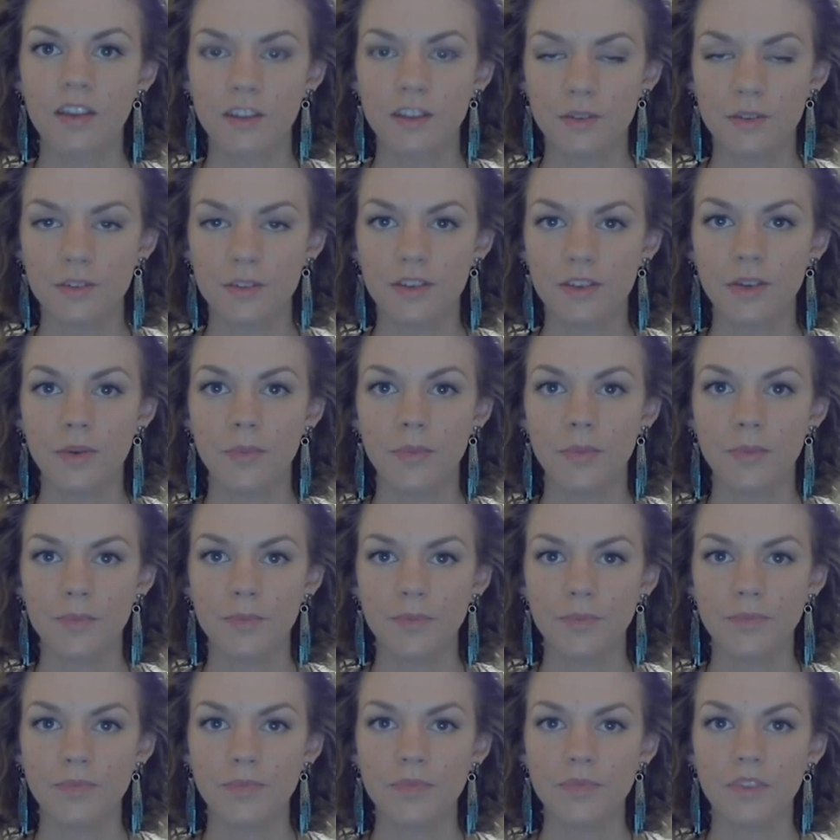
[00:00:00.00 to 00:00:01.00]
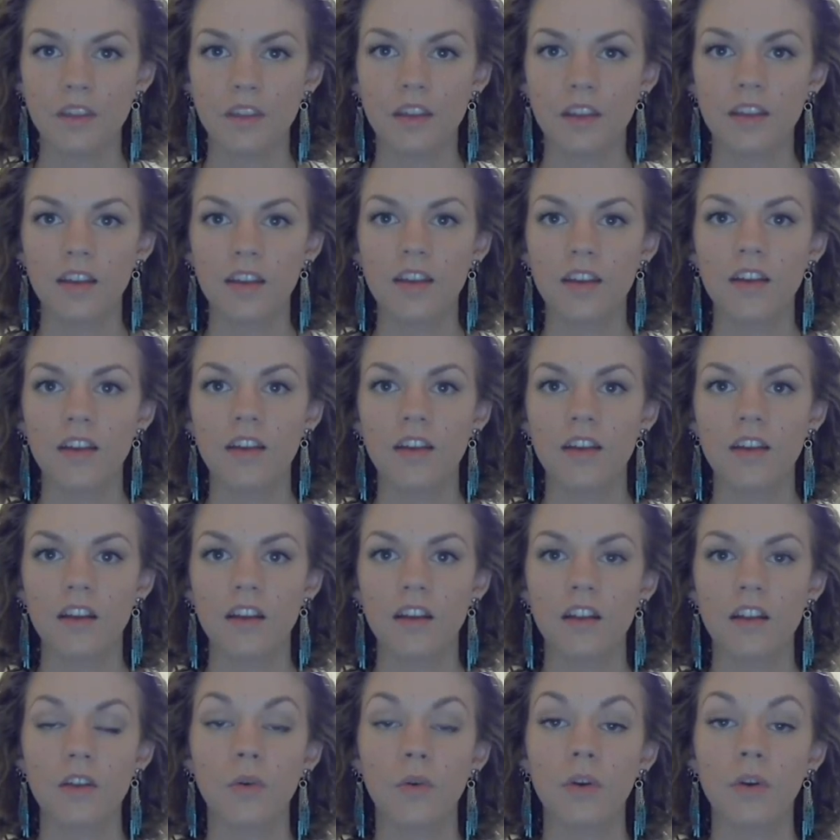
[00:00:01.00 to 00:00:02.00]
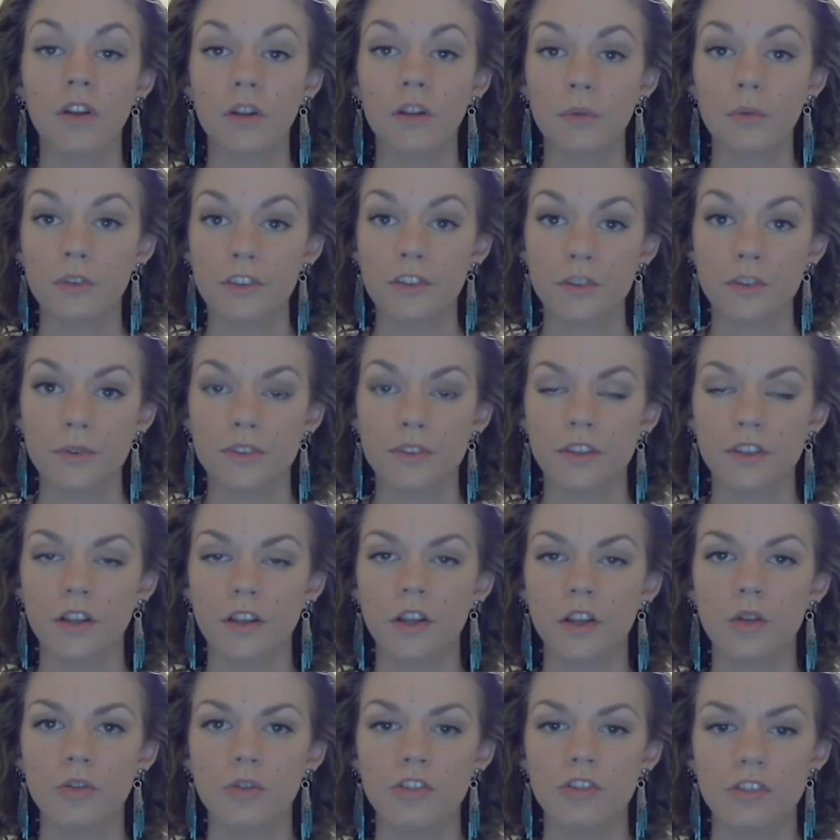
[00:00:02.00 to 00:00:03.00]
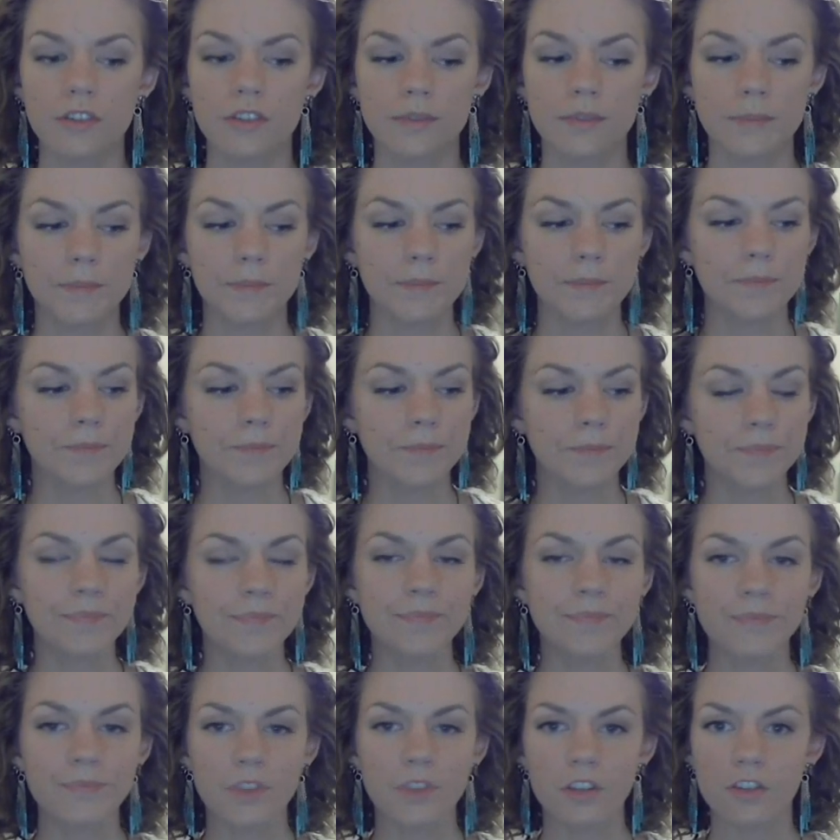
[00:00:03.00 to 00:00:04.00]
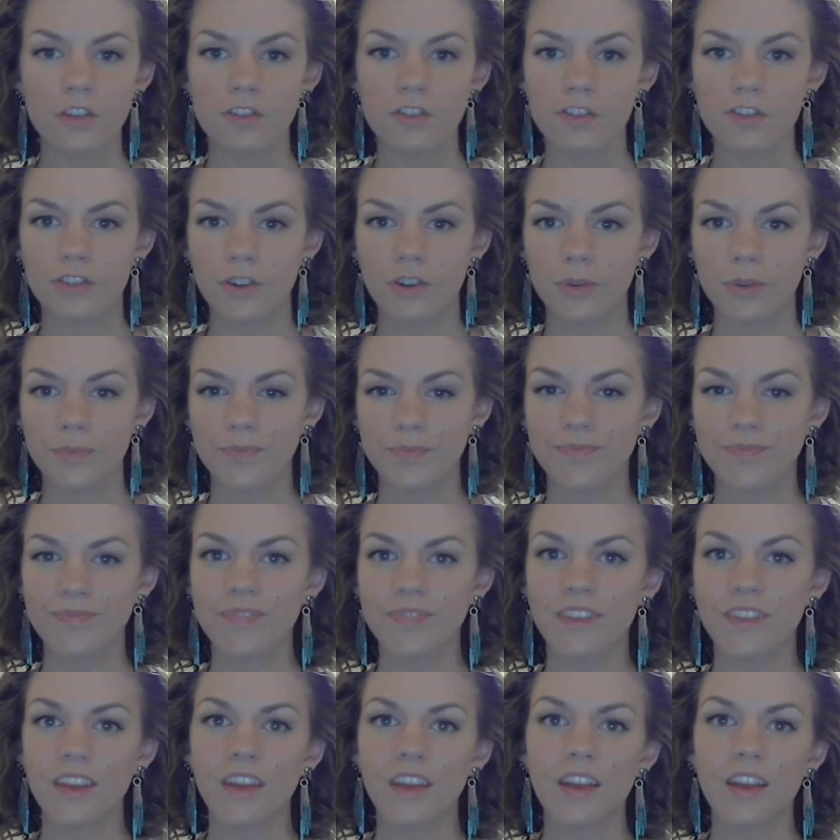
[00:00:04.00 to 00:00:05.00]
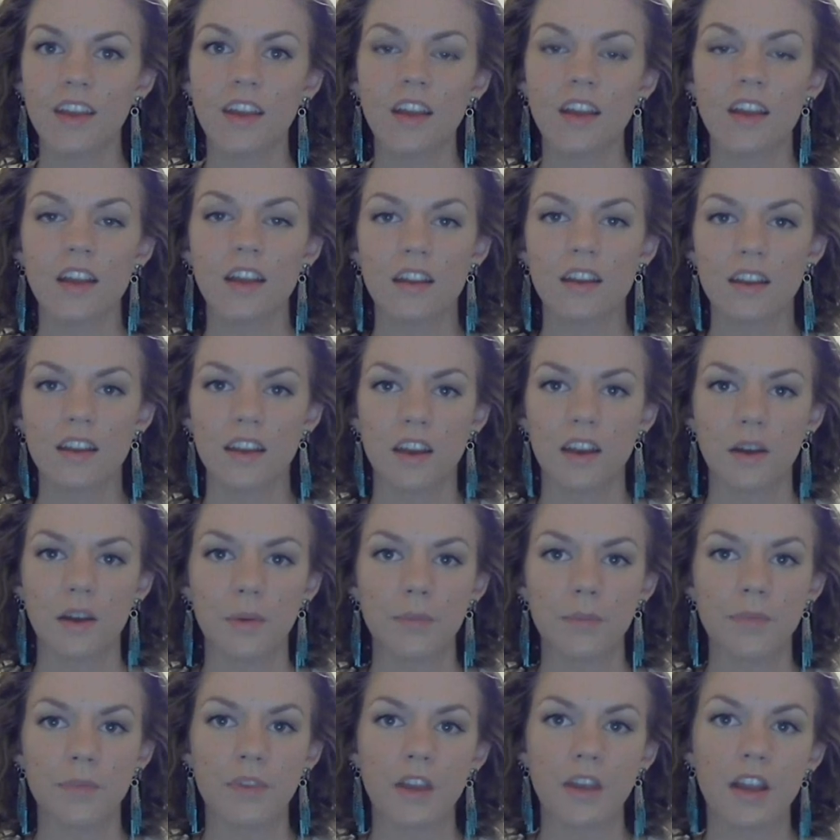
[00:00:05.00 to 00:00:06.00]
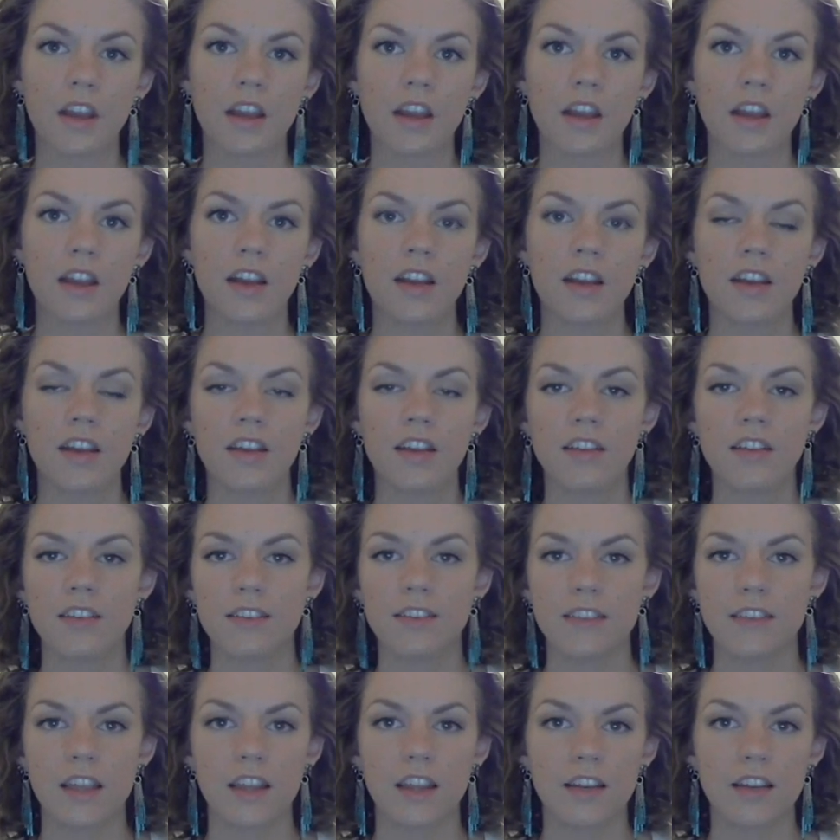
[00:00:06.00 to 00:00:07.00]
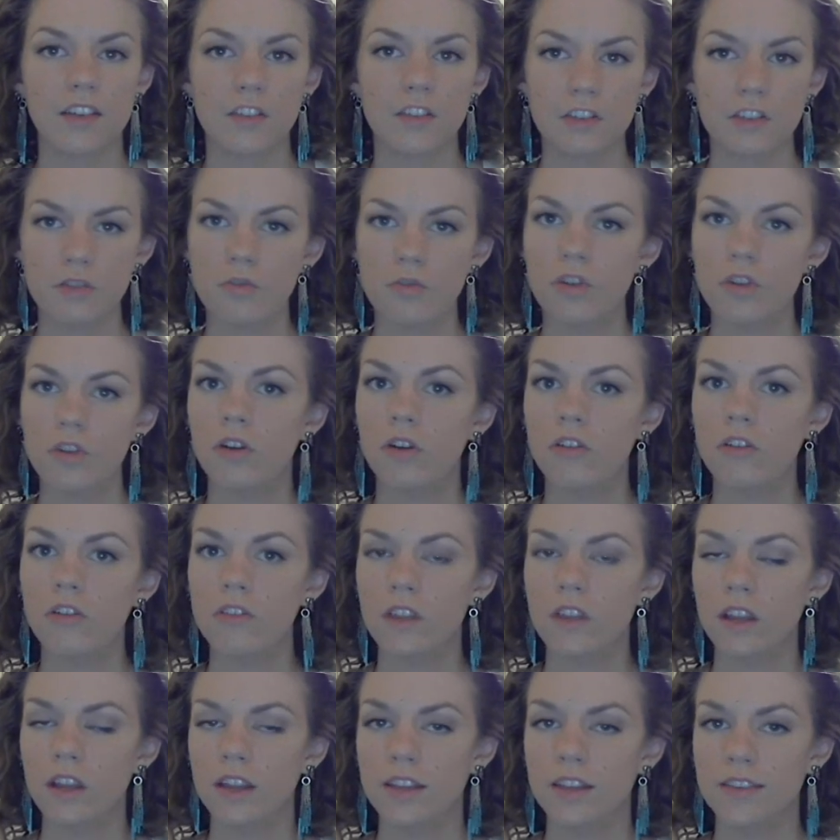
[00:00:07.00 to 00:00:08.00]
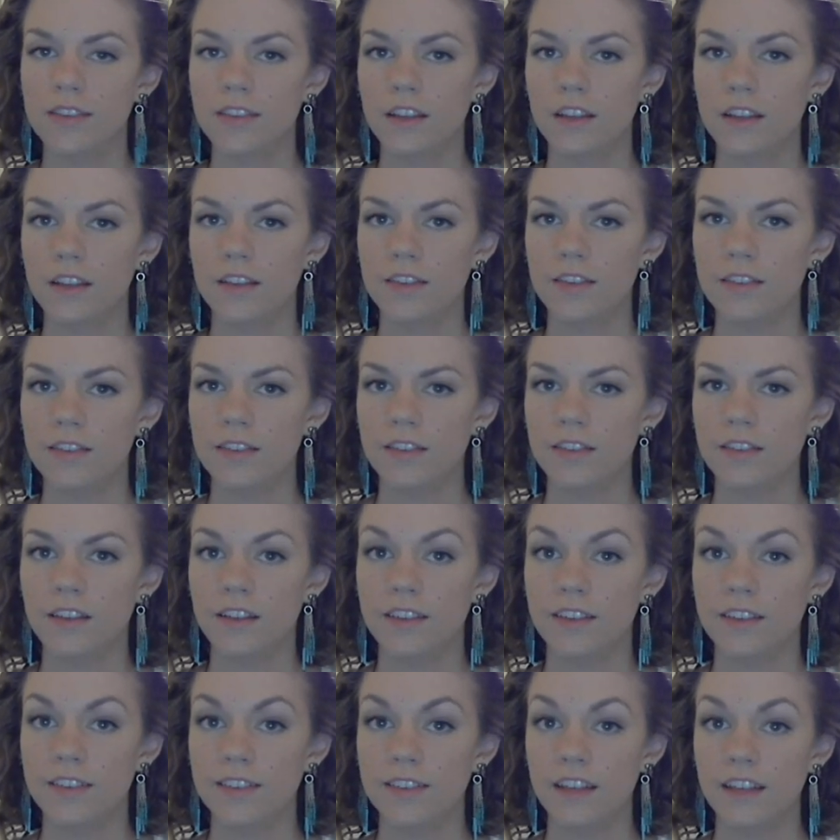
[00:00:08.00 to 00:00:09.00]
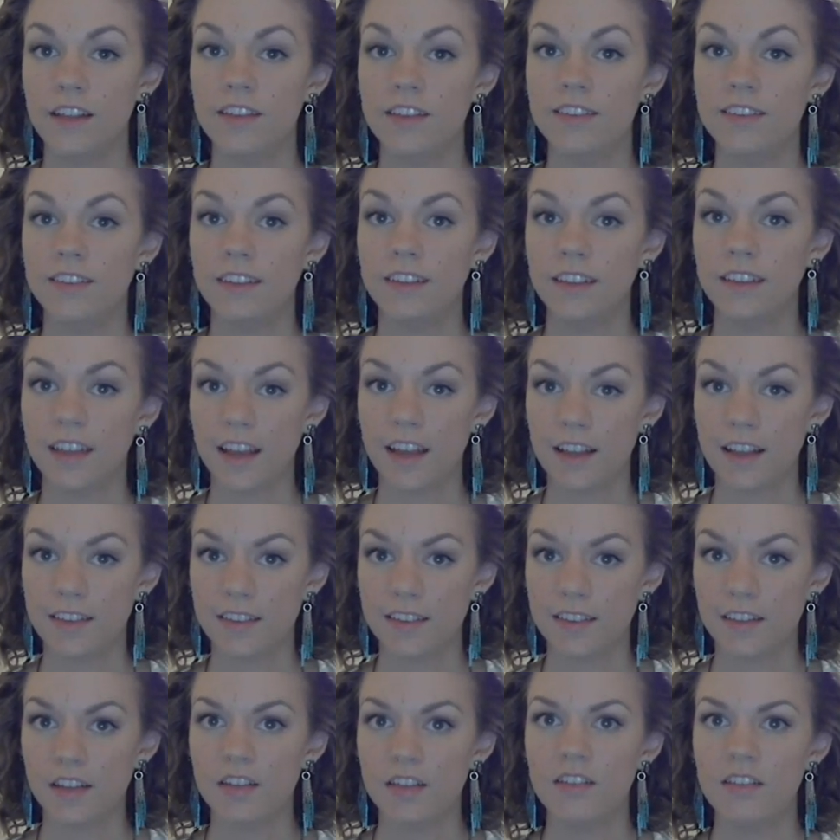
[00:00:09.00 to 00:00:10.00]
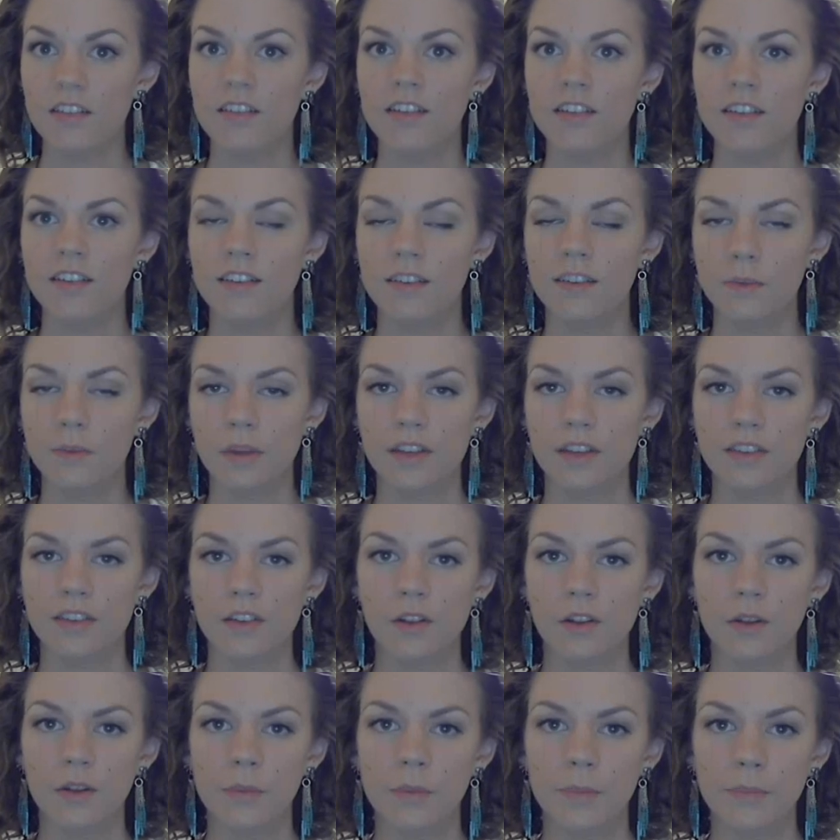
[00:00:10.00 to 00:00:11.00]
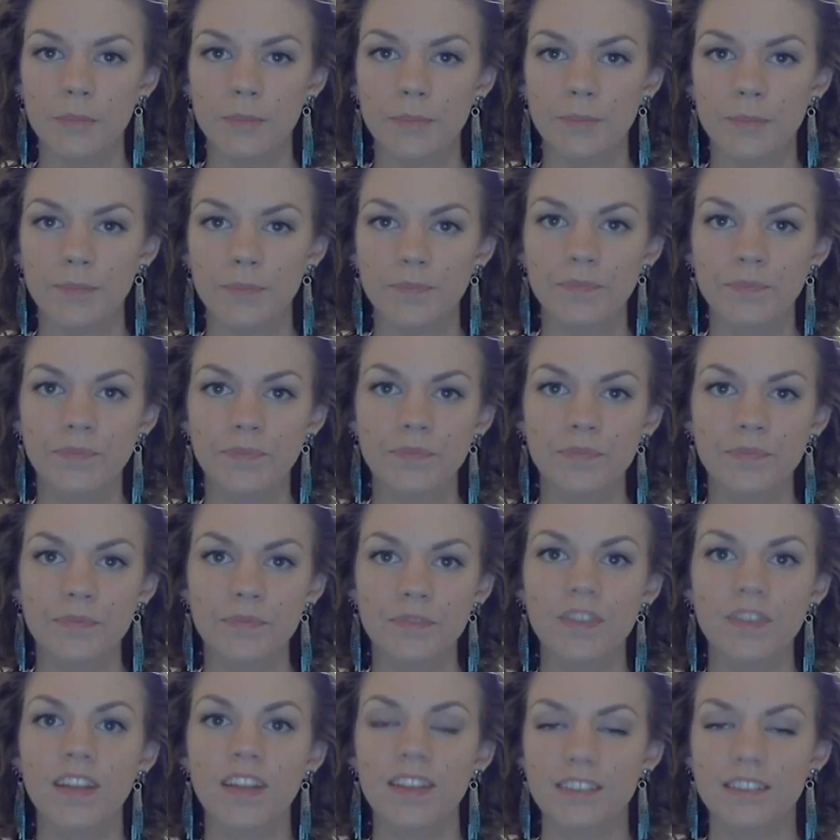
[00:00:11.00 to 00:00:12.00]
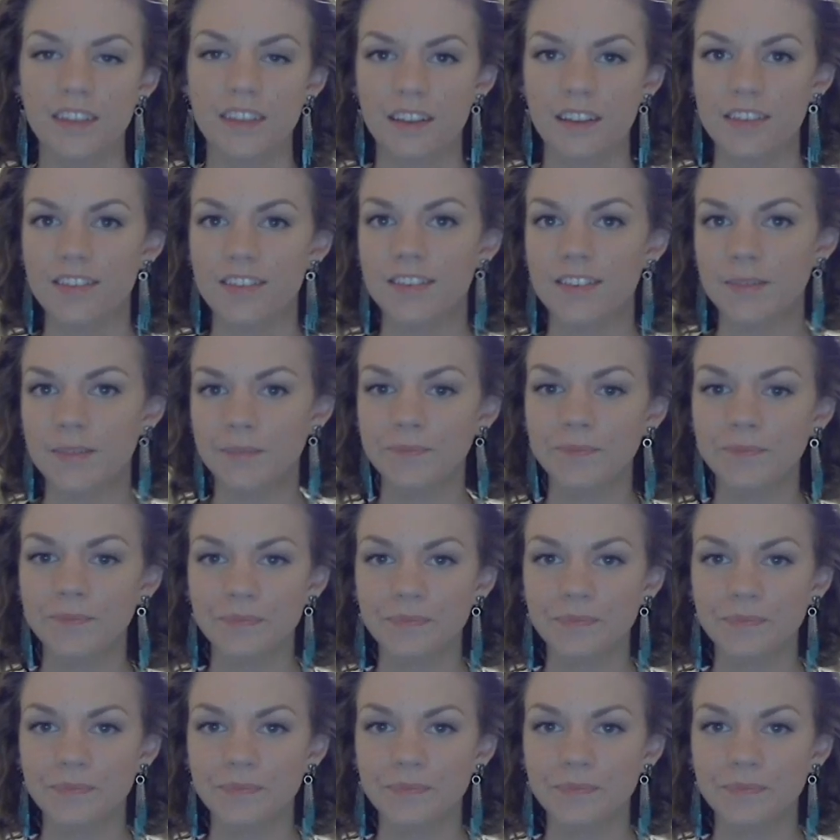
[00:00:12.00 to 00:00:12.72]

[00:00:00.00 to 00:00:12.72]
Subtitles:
You do. An oil-reducing lotion. Sure. Now, do you know if that contains salicylic acid? That's what it's called. It does.